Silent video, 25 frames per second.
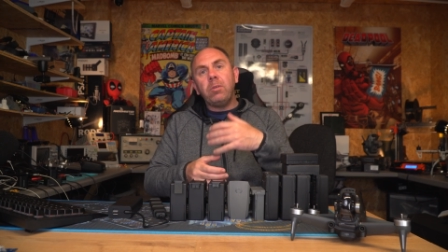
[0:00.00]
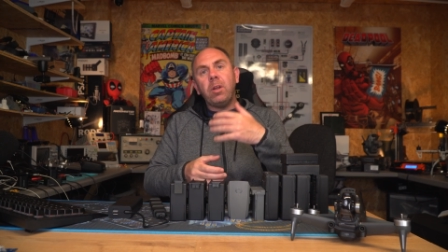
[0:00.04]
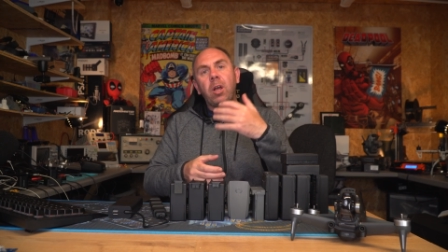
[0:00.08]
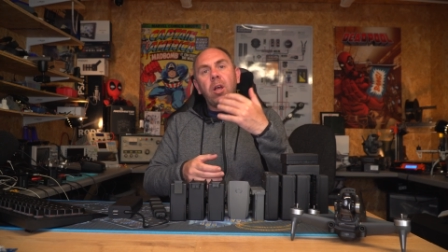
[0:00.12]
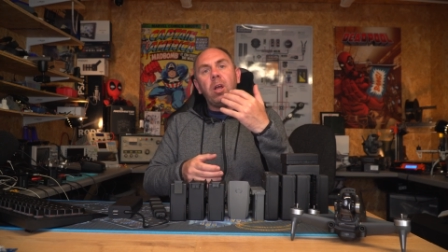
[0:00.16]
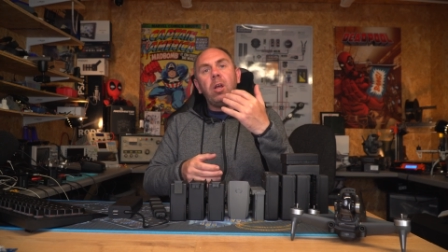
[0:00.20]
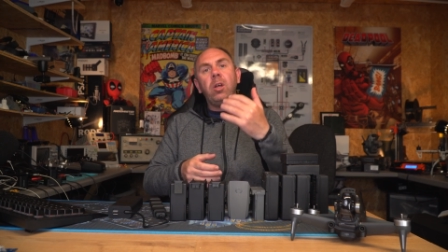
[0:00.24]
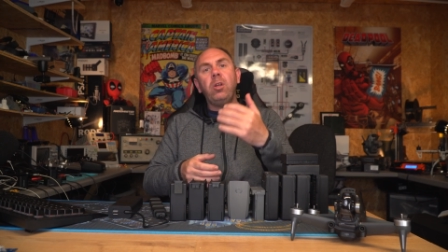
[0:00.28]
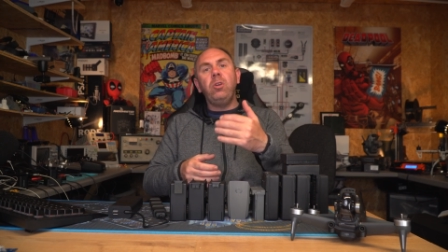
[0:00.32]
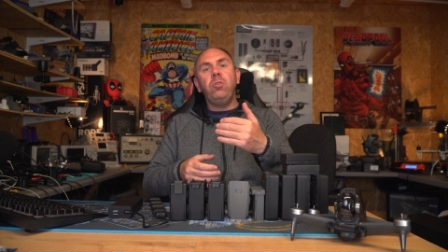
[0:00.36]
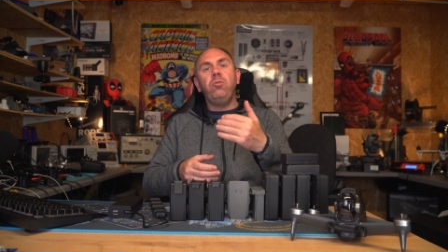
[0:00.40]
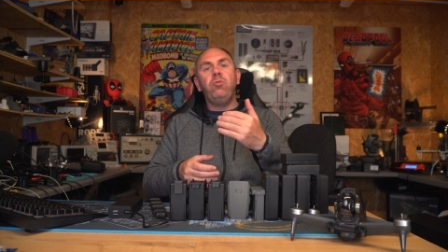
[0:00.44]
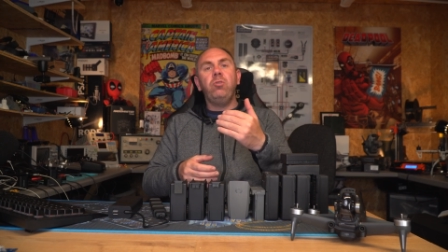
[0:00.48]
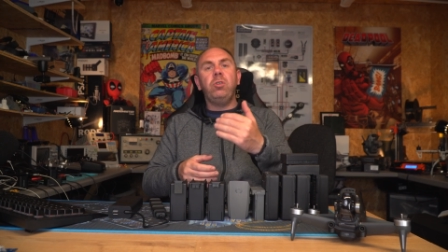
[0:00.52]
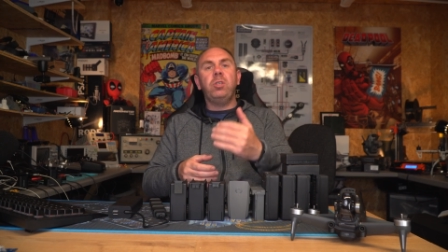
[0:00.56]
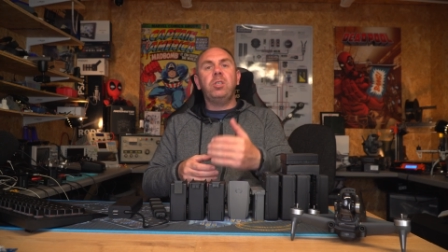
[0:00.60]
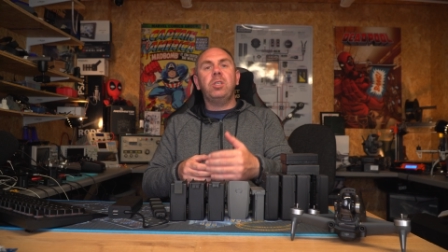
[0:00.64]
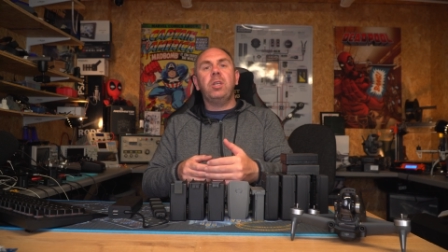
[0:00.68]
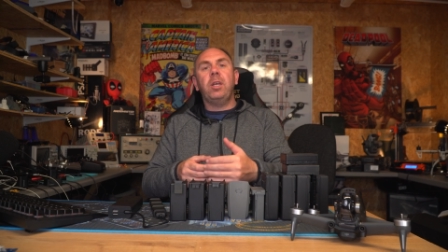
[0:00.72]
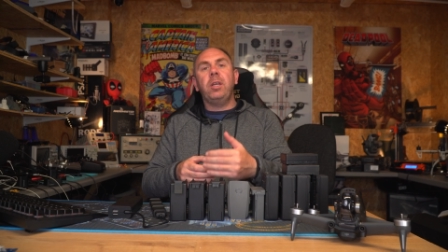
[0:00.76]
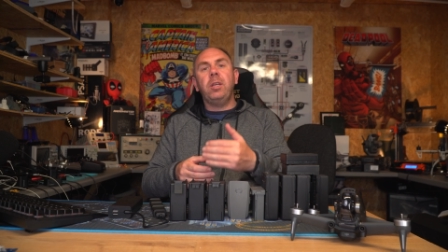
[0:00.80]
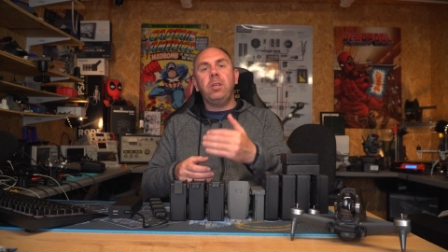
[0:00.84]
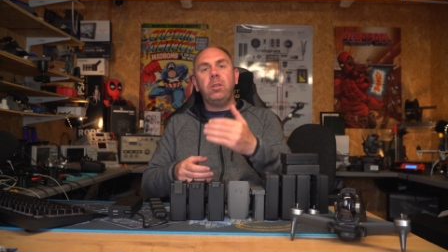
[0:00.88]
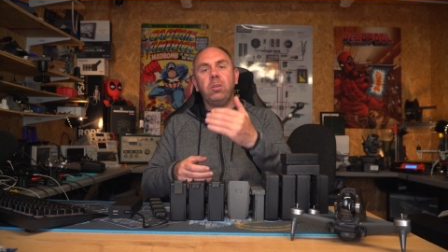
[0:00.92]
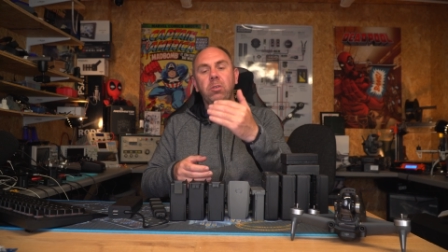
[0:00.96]
100
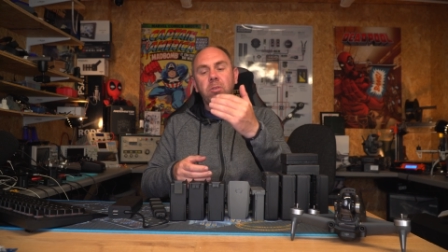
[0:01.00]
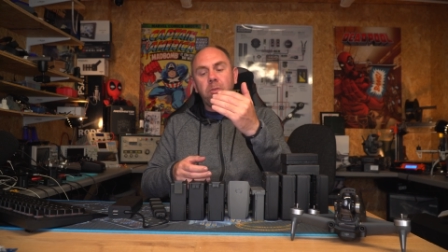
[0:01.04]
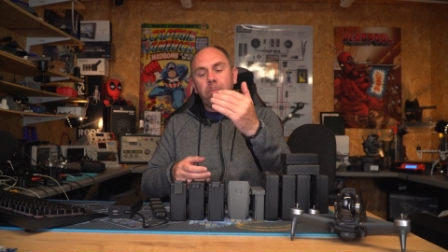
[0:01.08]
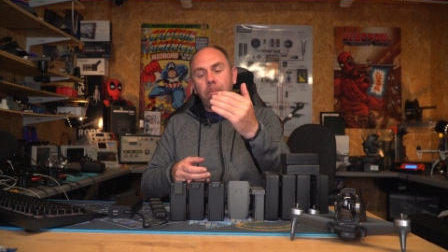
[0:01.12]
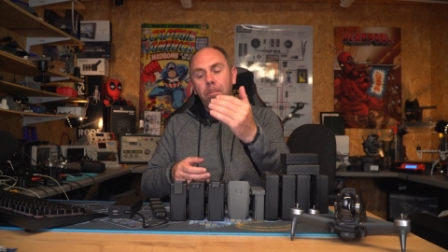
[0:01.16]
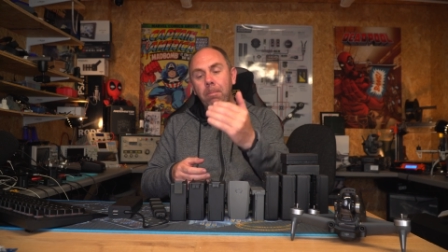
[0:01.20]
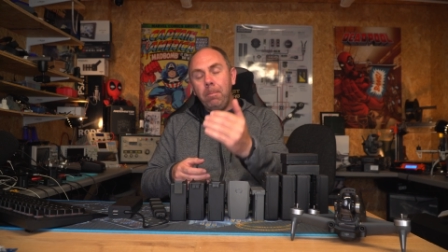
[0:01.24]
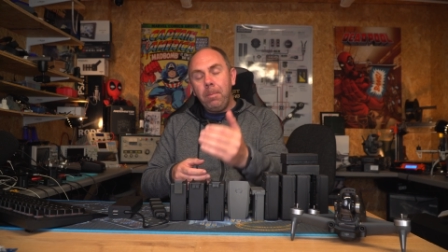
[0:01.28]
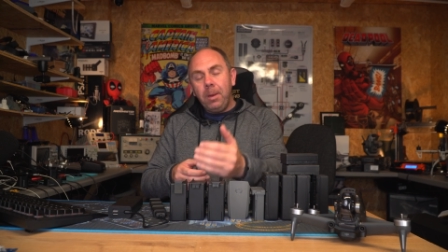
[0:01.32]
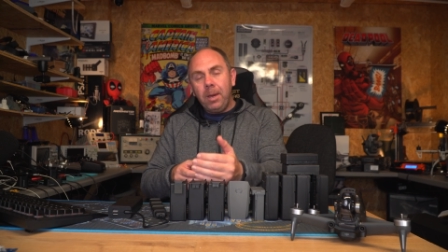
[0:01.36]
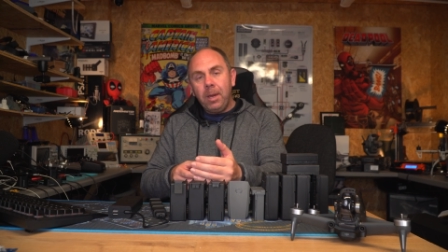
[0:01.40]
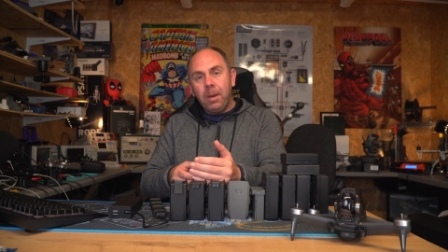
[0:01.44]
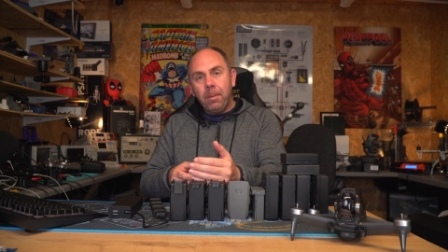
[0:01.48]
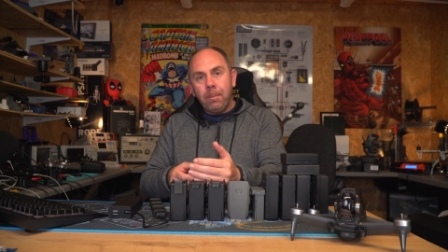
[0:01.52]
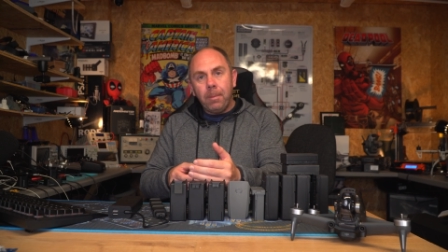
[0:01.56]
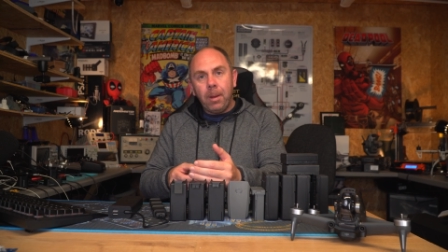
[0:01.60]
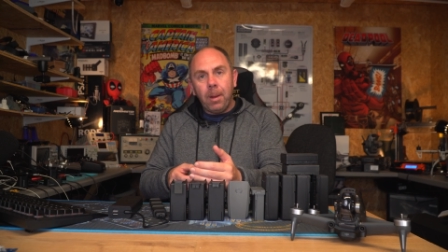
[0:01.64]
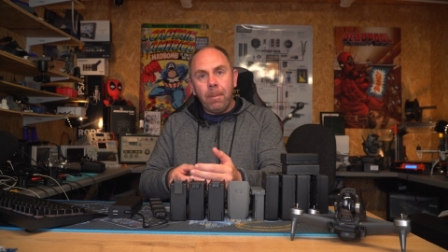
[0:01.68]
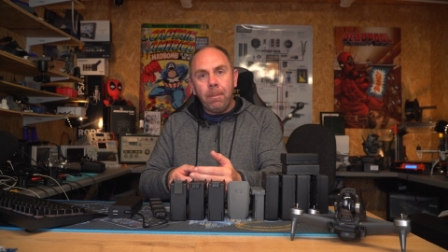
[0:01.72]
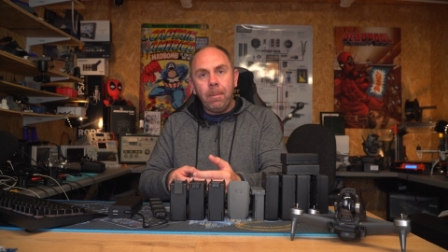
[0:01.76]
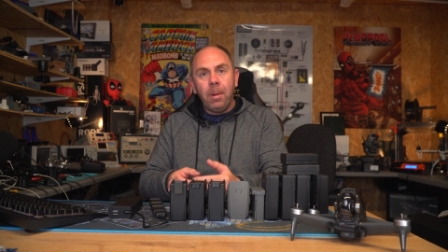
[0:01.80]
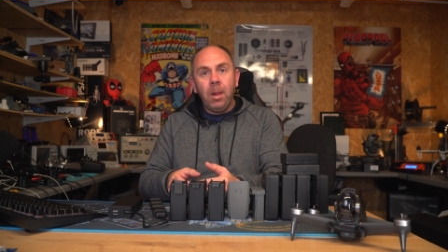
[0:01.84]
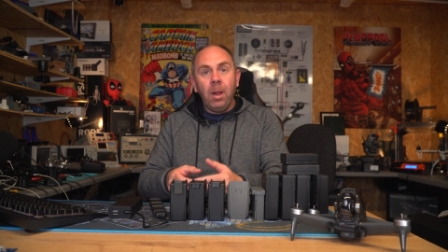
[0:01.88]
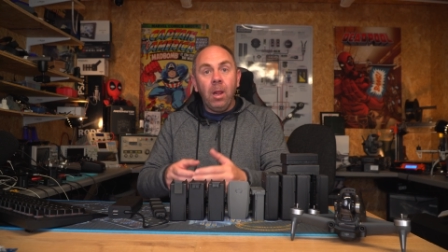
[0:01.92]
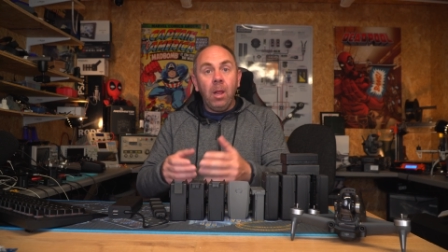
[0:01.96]
cycles
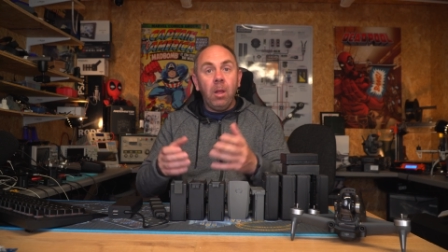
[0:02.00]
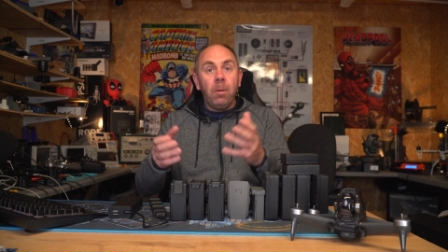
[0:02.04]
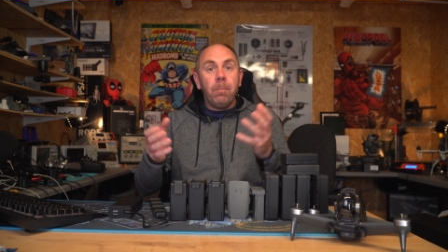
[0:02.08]
minimum,